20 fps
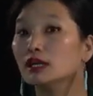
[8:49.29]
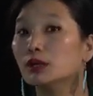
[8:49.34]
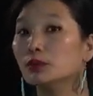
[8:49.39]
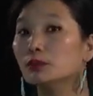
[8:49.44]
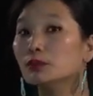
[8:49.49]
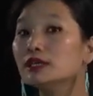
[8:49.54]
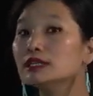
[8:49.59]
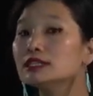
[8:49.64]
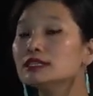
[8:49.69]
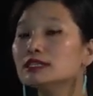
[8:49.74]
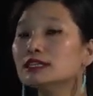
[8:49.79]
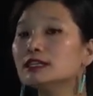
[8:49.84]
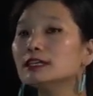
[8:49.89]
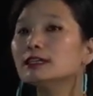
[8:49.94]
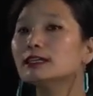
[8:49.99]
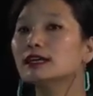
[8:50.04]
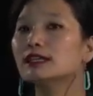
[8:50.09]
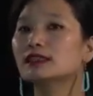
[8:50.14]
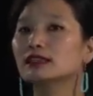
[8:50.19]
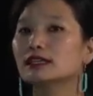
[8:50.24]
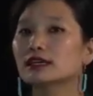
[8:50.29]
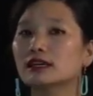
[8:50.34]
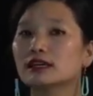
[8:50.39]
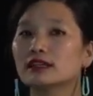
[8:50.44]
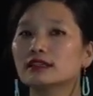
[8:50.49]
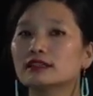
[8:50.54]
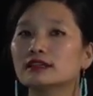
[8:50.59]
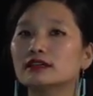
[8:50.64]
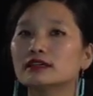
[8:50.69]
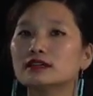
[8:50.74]
we see that
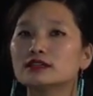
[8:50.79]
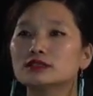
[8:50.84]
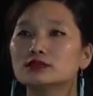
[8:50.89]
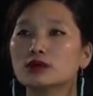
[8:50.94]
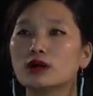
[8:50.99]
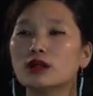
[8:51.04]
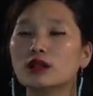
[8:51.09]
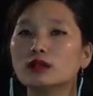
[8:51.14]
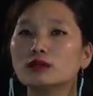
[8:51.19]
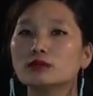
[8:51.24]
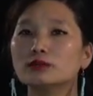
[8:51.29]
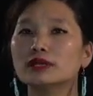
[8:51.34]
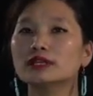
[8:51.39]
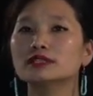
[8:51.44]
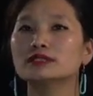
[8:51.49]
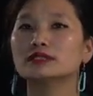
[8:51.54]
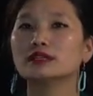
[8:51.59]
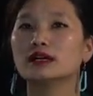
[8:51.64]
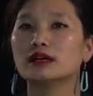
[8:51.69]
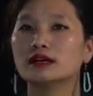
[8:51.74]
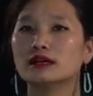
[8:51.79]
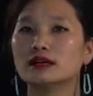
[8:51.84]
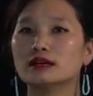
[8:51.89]
there is always